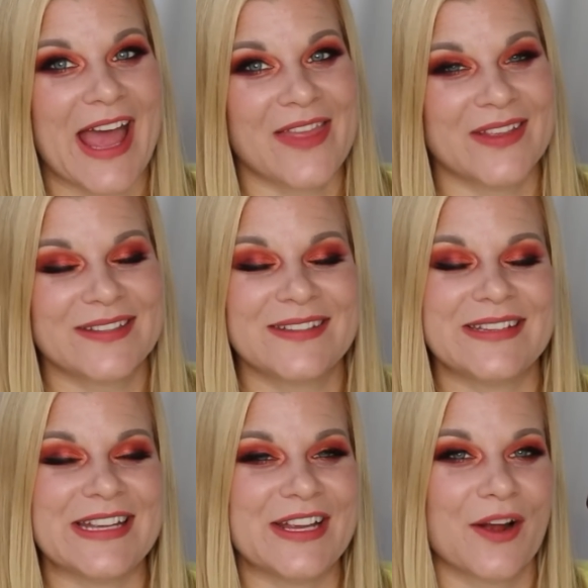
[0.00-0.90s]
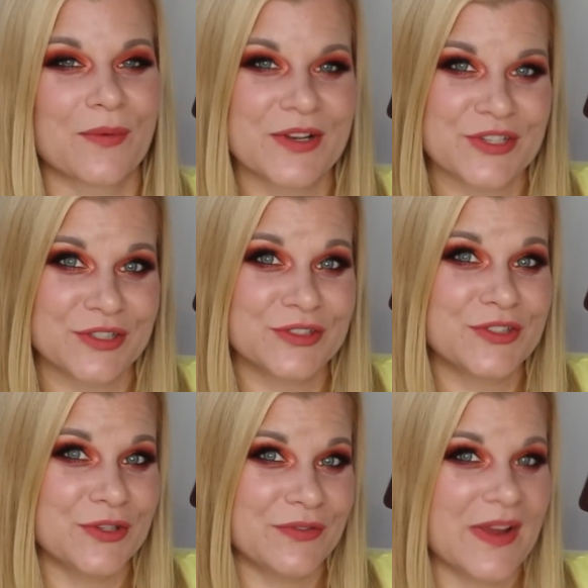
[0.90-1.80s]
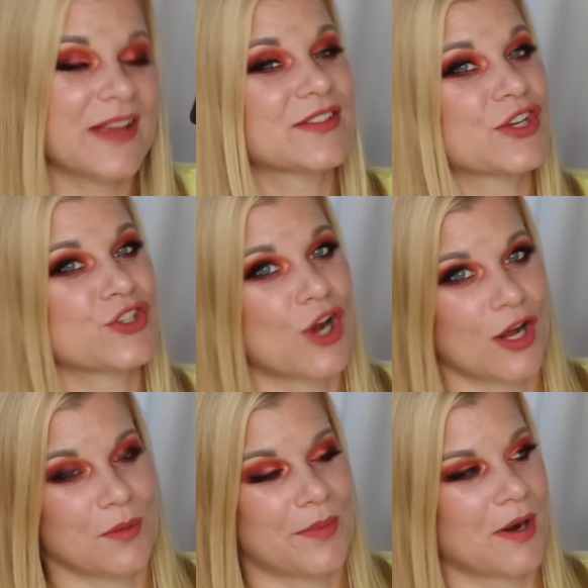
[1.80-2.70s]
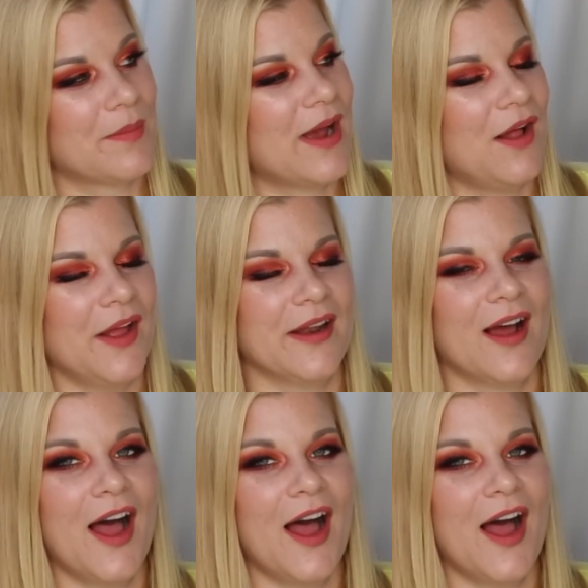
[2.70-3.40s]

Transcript: and this is the original Too Faced Chocolate Bar Palette.